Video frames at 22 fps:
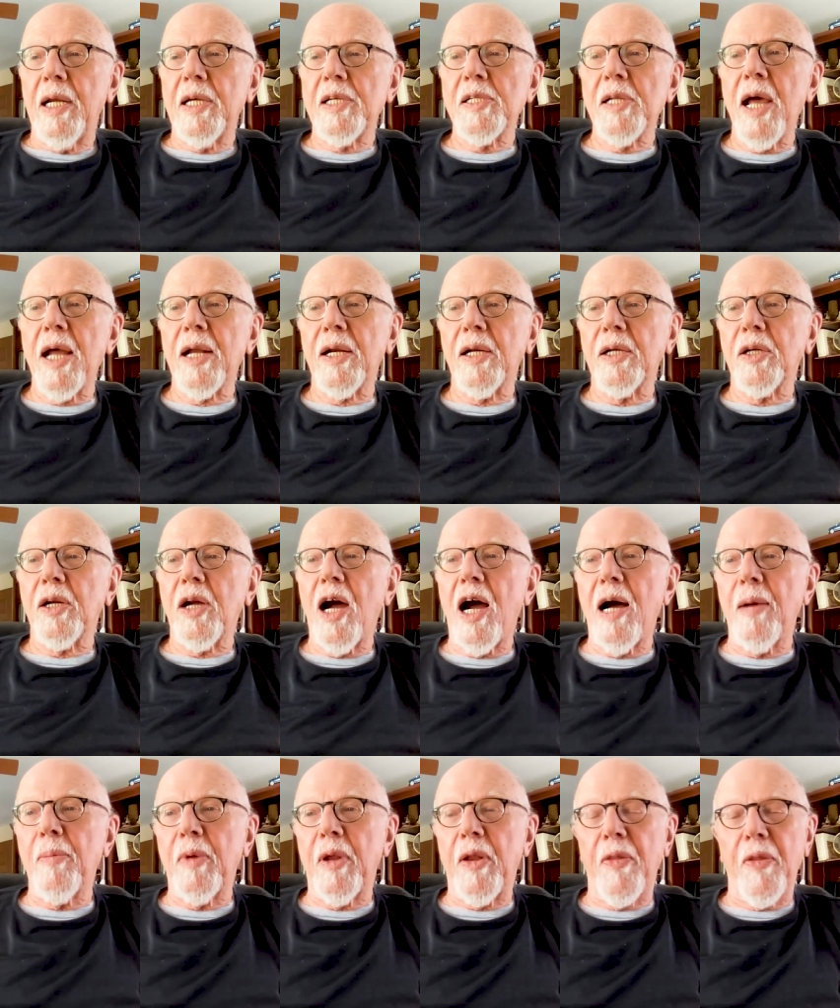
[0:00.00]
it's not
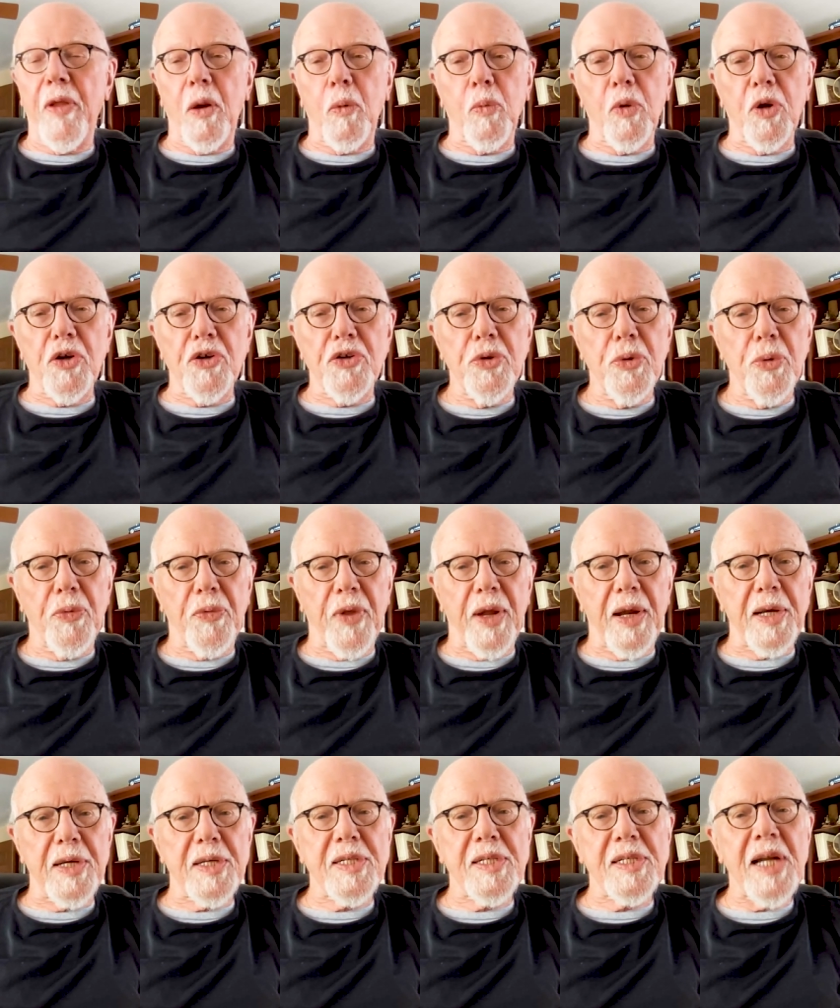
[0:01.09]
uncommon that when two
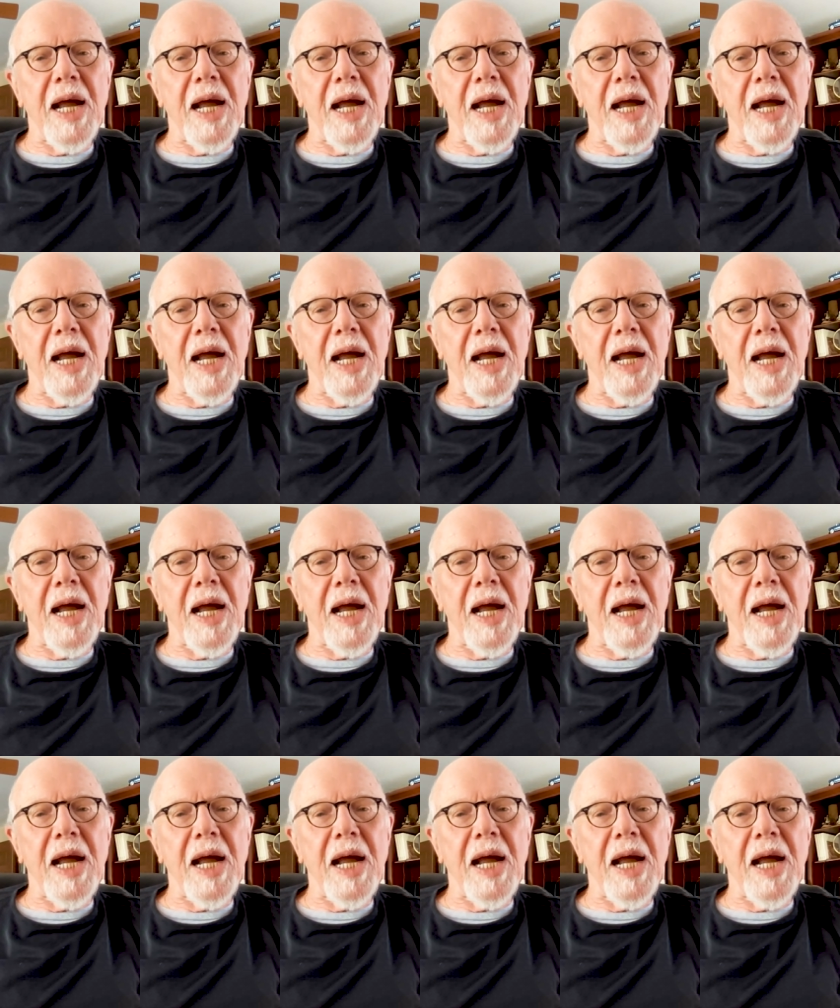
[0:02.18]
things